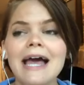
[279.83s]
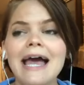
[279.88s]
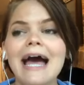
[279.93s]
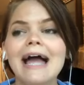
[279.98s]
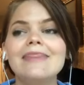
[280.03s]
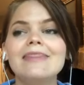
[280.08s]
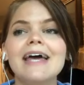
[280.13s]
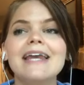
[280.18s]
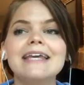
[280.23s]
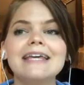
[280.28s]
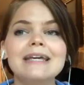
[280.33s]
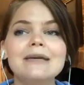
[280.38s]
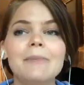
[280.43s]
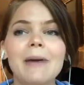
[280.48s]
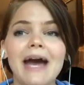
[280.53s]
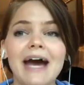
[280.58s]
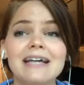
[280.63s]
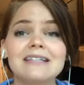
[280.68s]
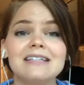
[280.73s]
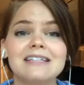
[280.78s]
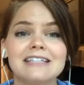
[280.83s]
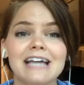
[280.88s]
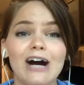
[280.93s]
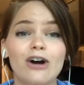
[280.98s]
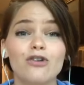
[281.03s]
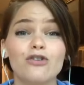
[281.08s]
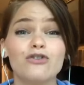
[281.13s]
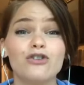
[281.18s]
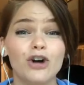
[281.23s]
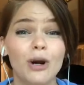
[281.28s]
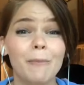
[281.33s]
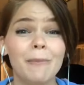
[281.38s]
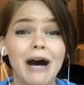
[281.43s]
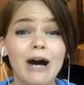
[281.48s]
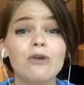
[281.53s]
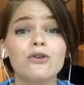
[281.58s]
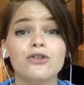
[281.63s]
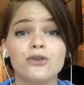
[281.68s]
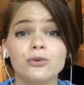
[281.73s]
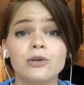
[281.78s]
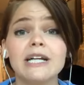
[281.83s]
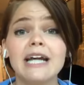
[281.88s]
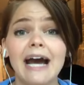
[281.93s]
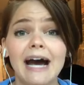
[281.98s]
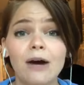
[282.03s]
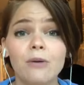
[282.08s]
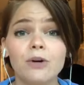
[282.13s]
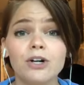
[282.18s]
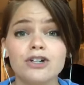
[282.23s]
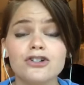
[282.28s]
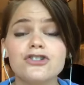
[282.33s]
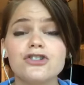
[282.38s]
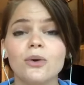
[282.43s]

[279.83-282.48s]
and then he passes out for about 3 hours.